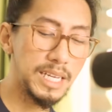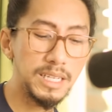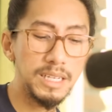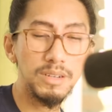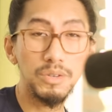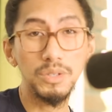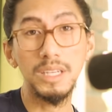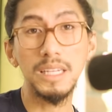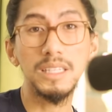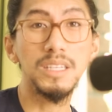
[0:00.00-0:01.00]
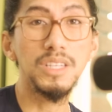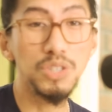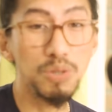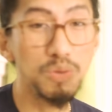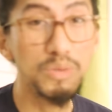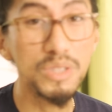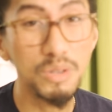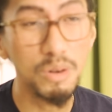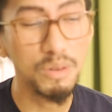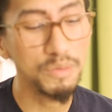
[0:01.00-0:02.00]
Getting getting issues
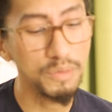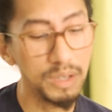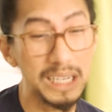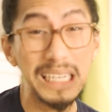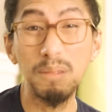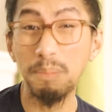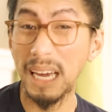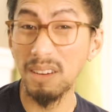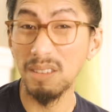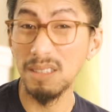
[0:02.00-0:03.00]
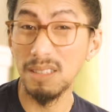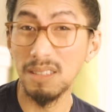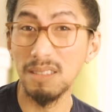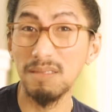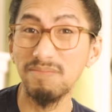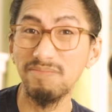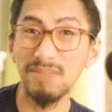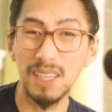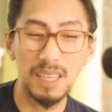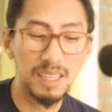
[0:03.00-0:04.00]
resolved. Legal matters. Mm.
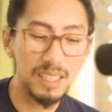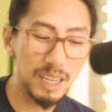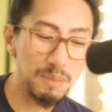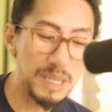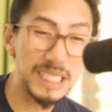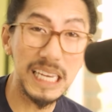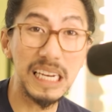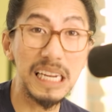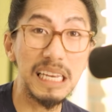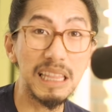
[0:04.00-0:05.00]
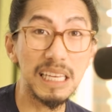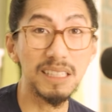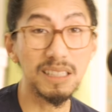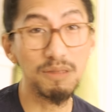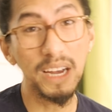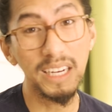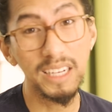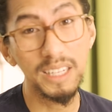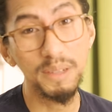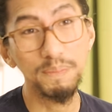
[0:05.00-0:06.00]
Can be settling things
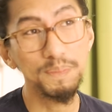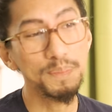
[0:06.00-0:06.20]
finally.